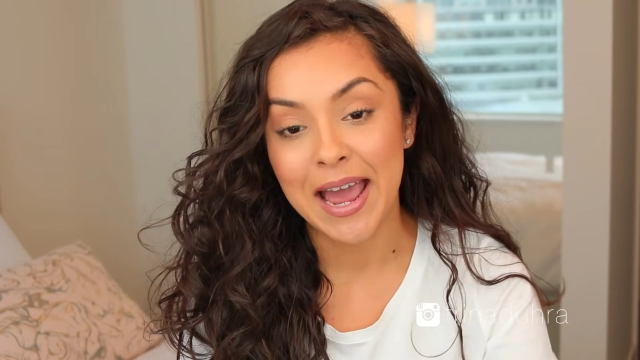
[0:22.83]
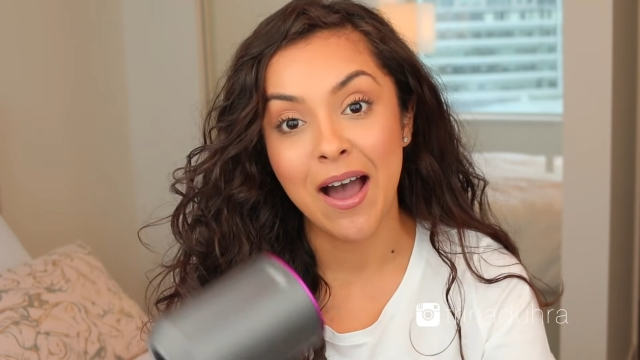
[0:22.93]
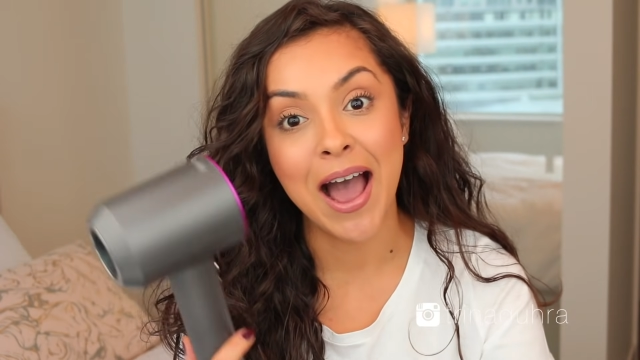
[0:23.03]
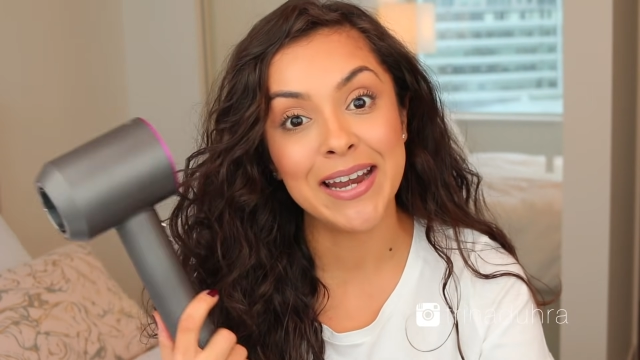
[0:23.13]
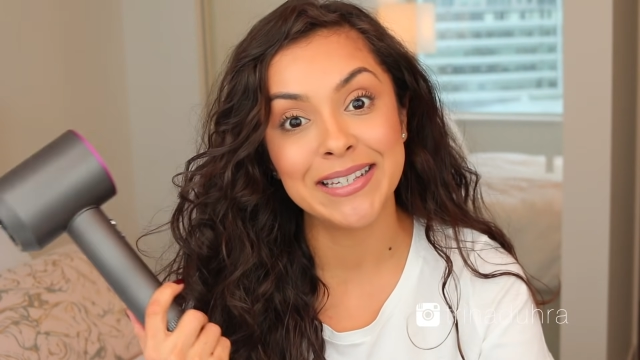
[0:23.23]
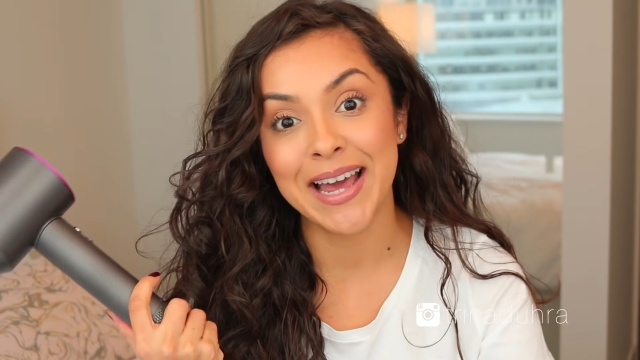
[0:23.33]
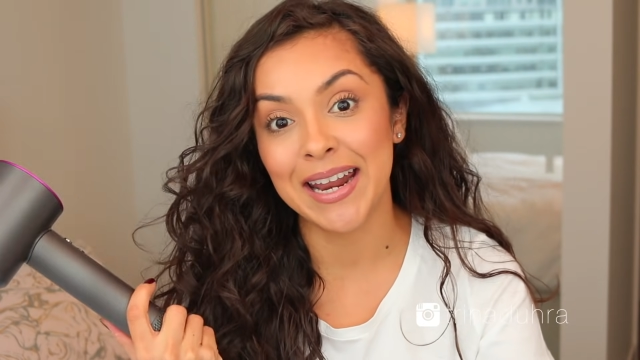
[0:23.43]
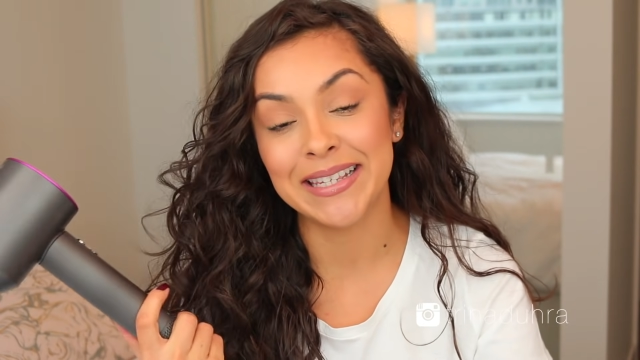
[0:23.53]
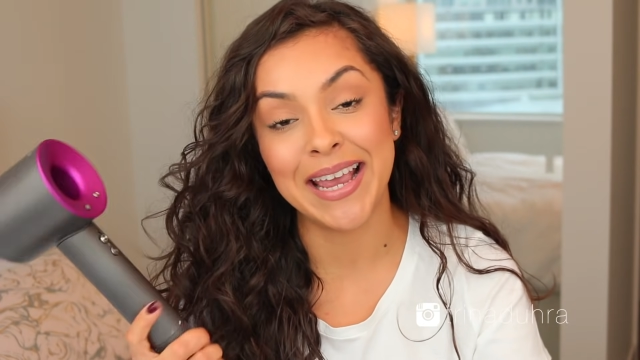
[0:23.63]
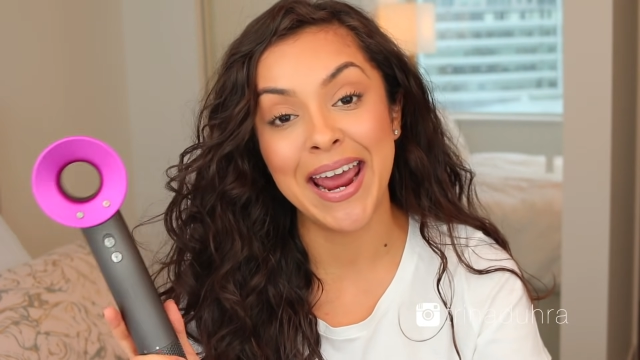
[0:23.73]
Now, I just
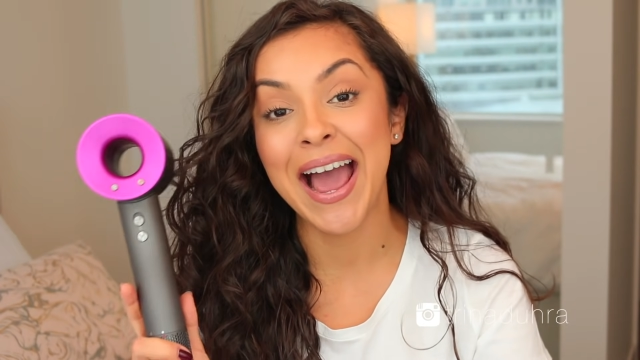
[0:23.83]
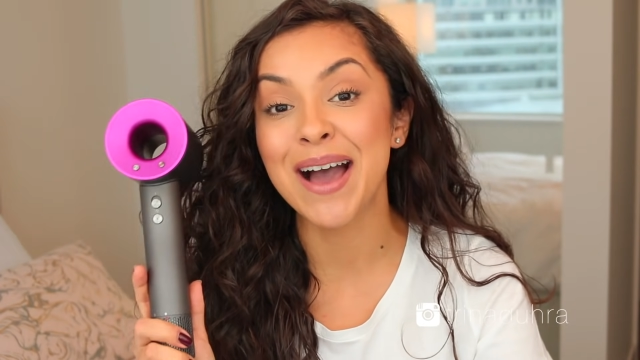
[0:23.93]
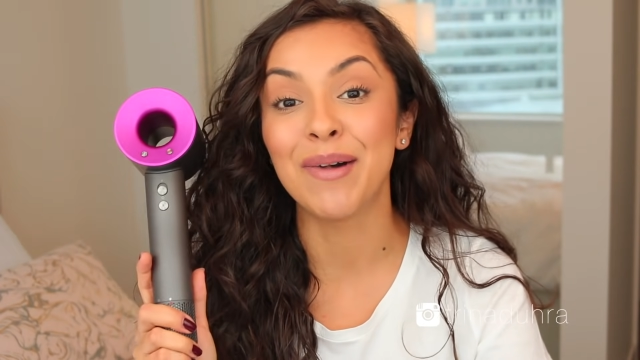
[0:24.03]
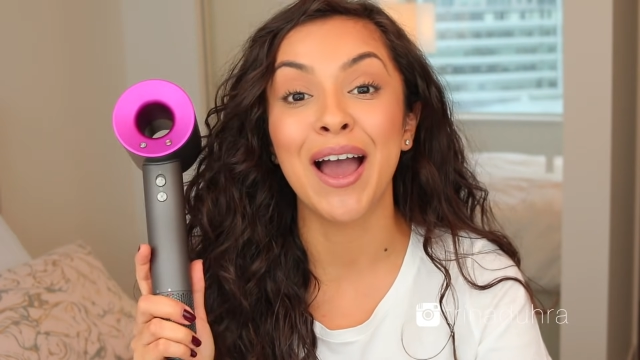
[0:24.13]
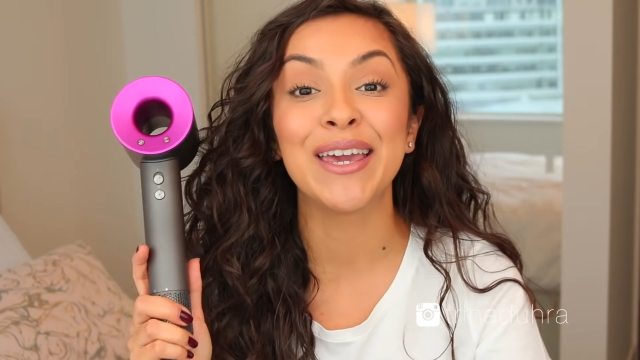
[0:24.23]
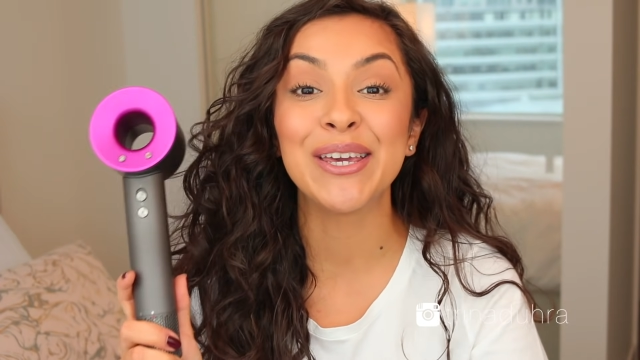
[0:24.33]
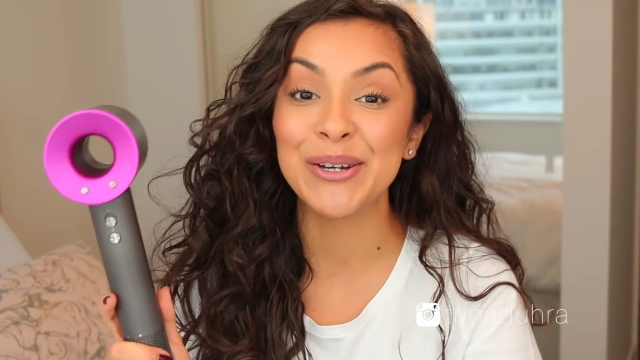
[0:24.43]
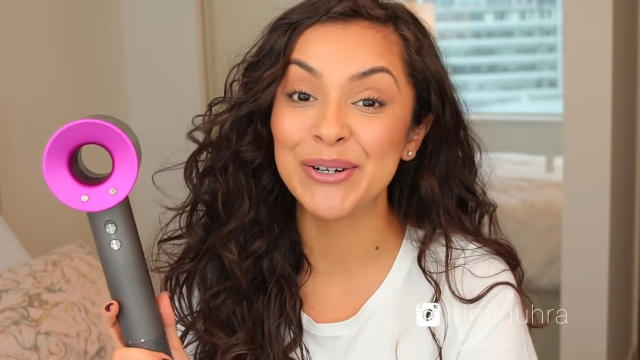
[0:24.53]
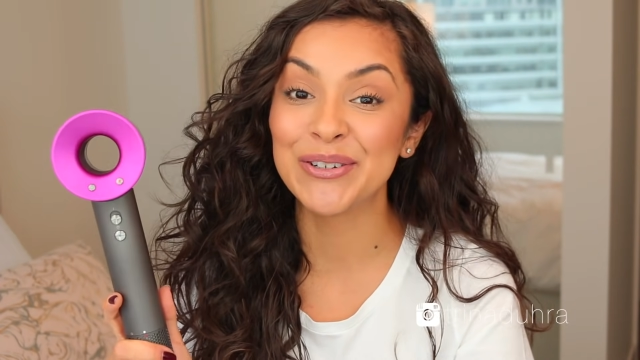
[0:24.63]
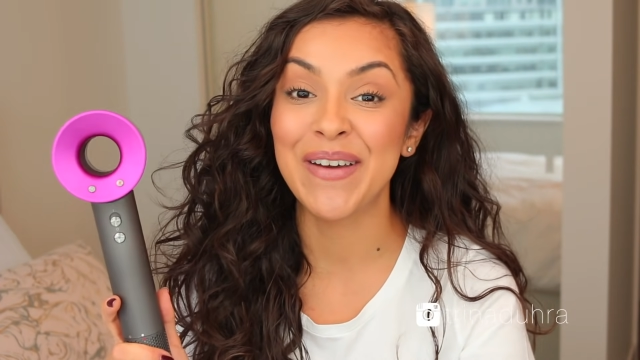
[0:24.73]
gotta say it, I'm a
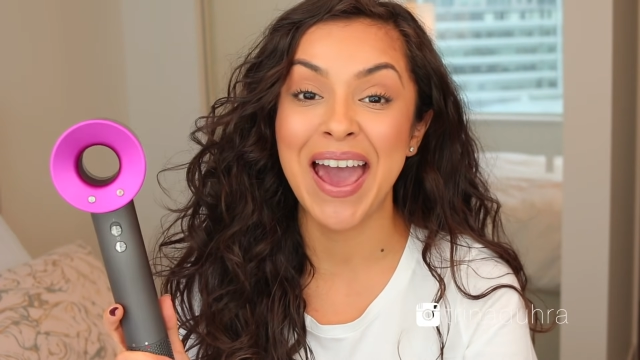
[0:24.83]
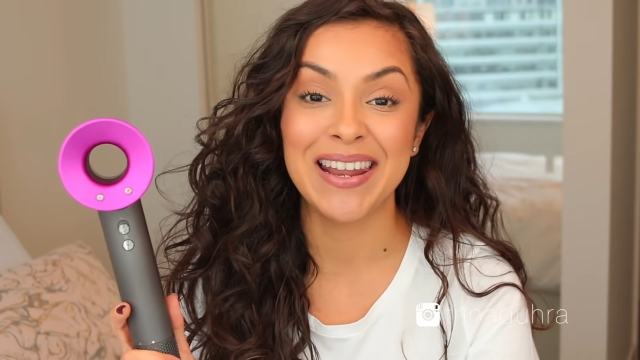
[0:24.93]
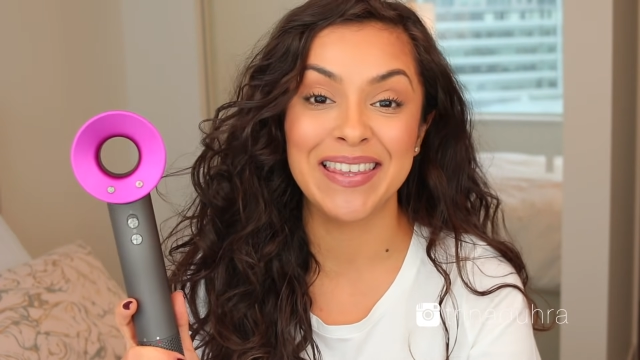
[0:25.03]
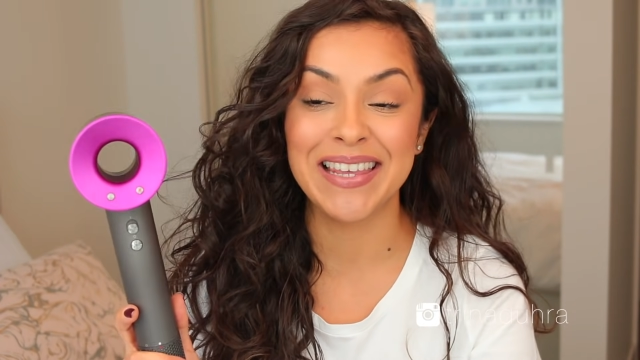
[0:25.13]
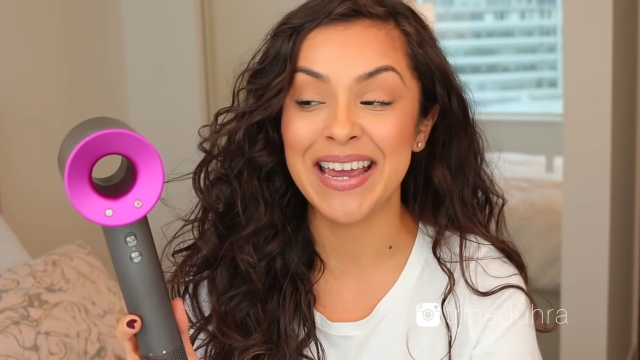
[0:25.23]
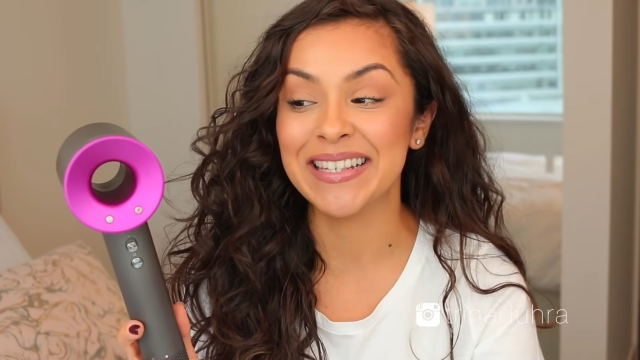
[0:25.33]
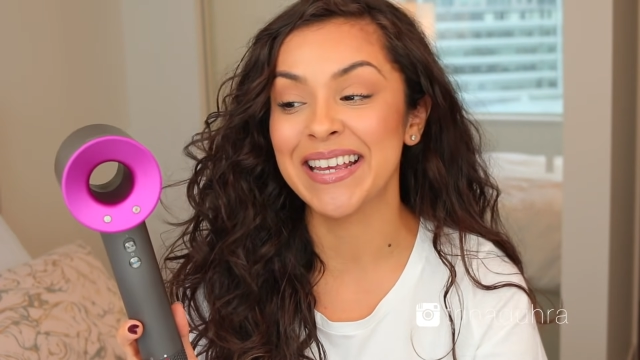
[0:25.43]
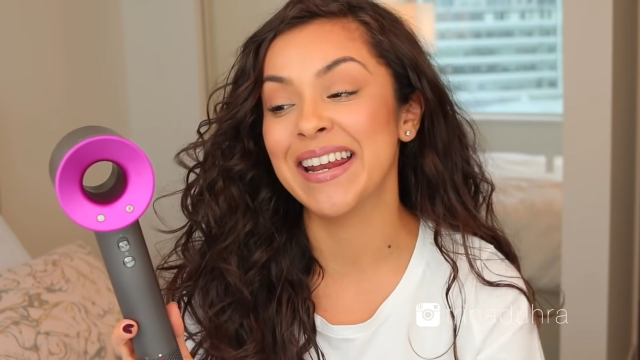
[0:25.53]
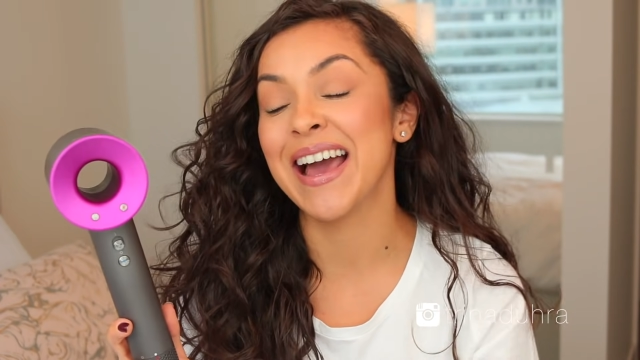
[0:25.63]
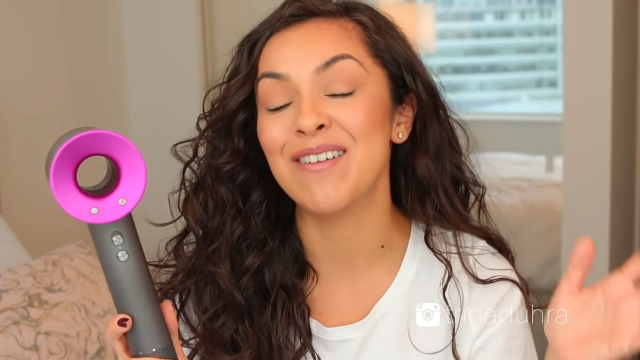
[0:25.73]
huge fan of the Dyson.